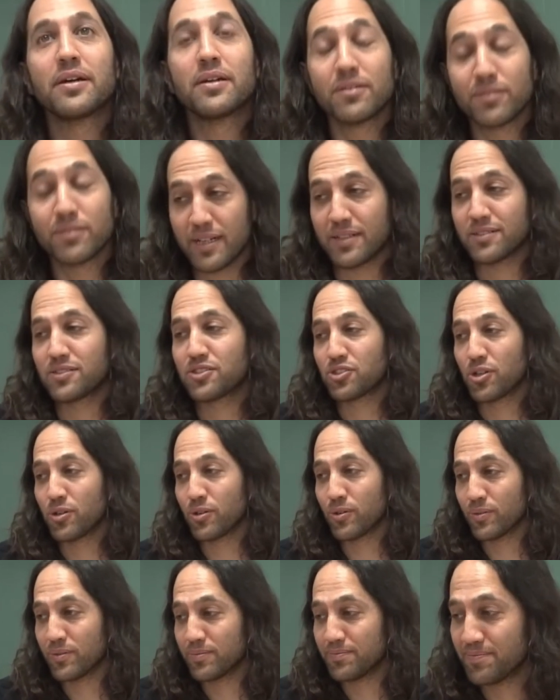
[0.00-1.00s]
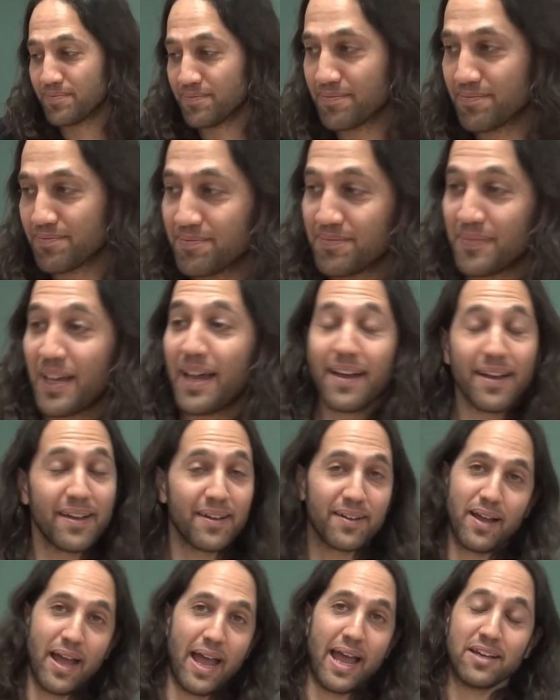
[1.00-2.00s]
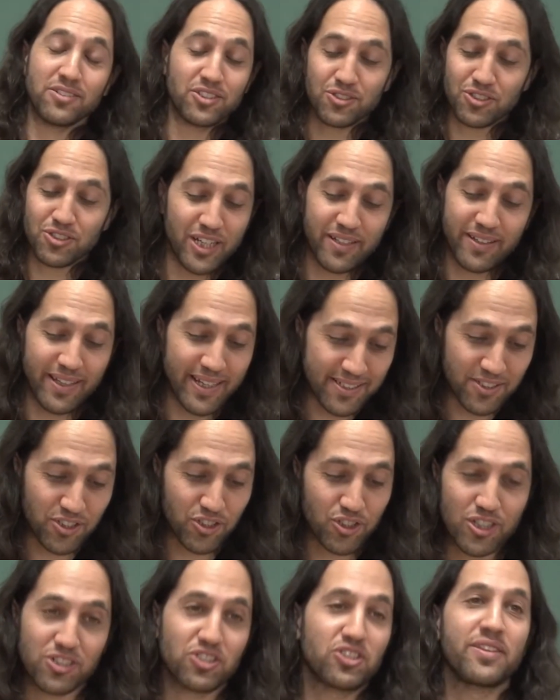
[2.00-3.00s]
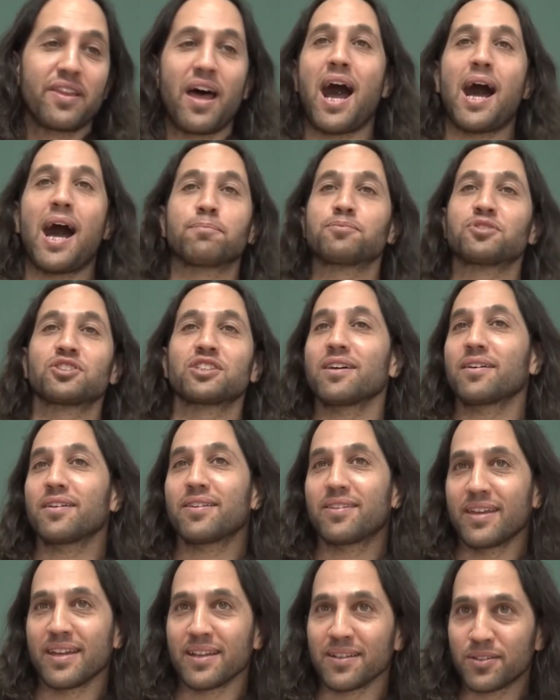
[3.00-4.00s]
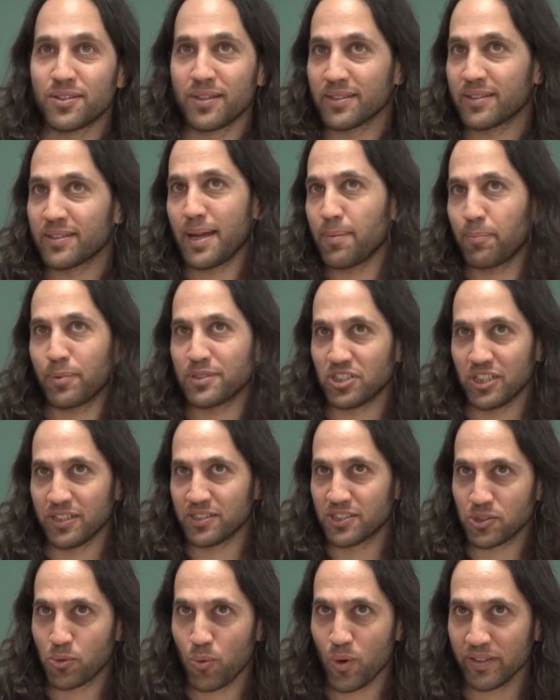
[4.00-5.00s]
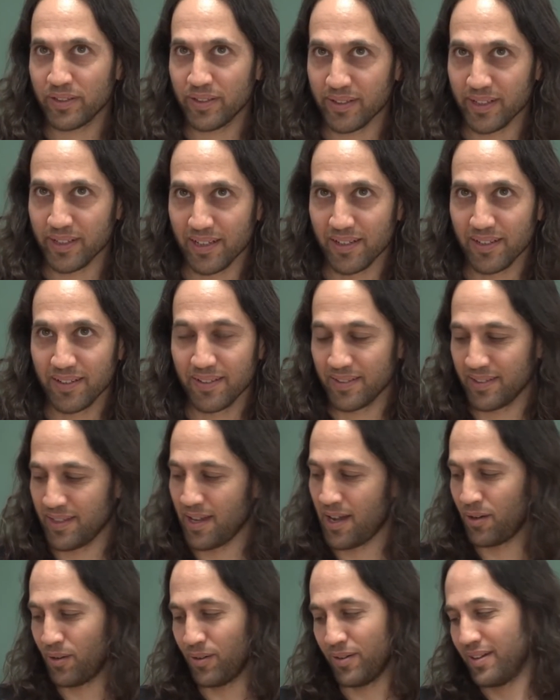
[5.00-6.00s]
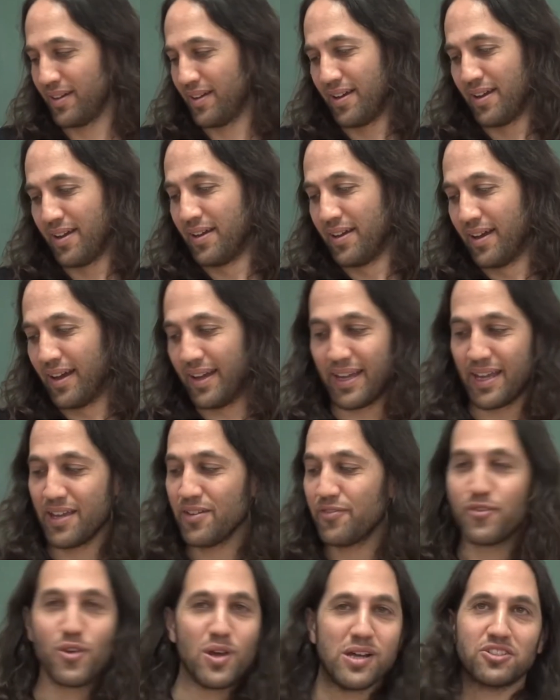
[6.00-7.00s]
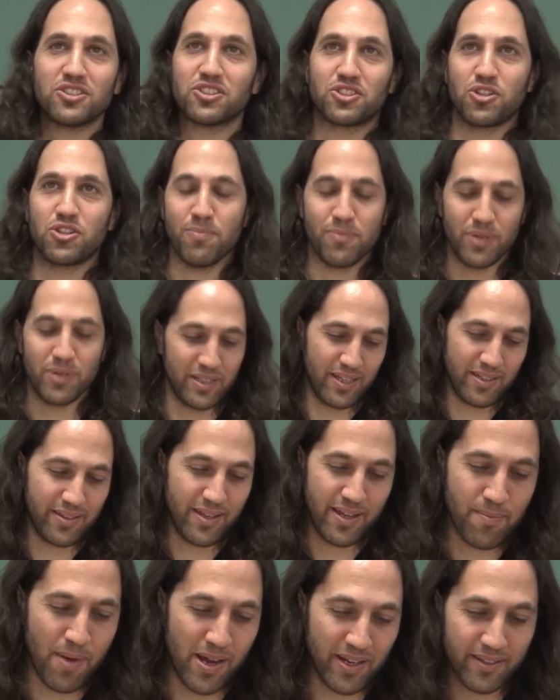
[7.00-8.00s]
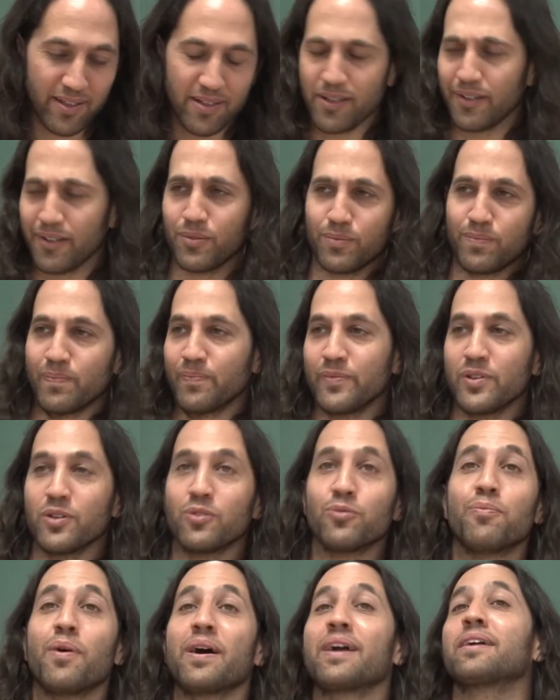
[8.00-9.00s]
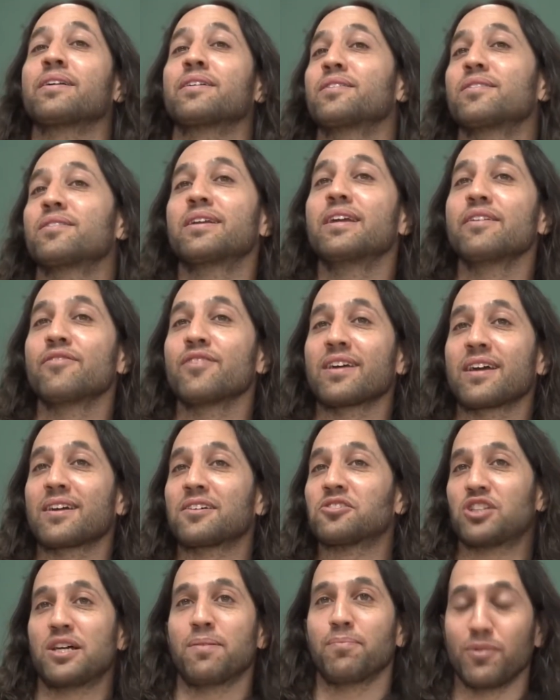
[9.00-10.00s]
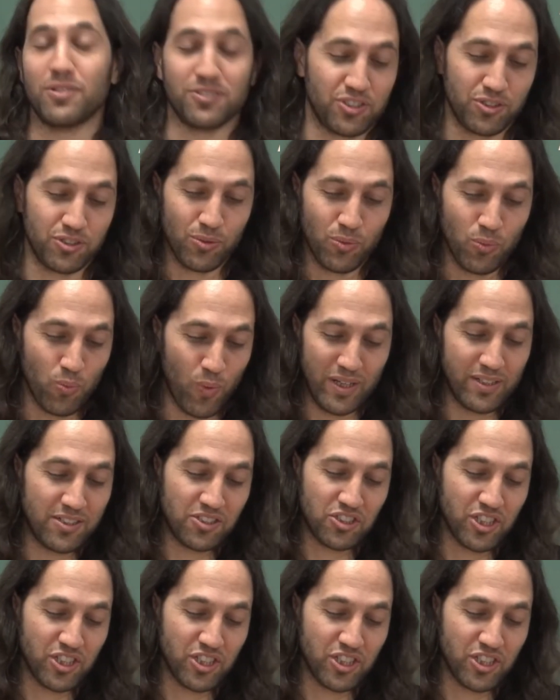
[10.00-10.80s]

Right. So, as you said, it's just an abstract thing that represents quantity. Now, if you ask somebody, they might tell you, by giving examples. So, what is a